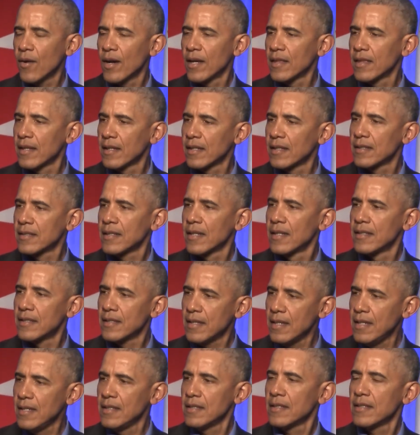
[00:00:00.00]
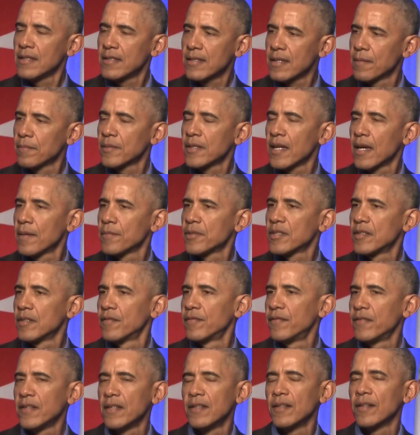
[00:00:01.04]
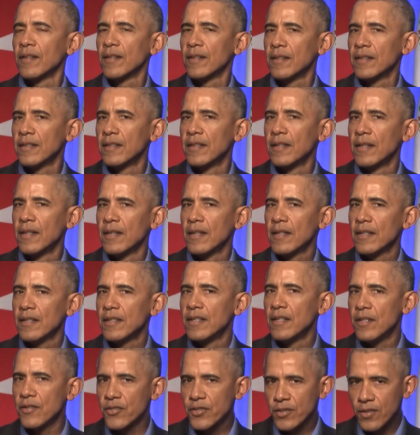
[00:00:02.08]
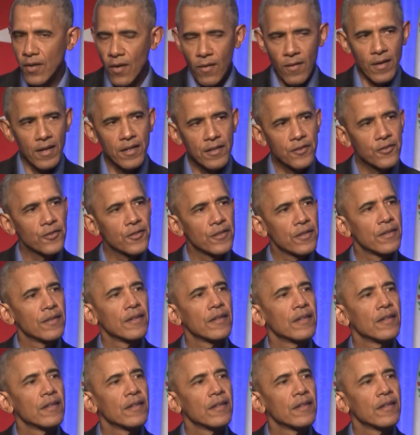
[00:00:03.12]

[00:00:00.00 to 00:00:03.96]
I think it's easy sometimes to feel discouraged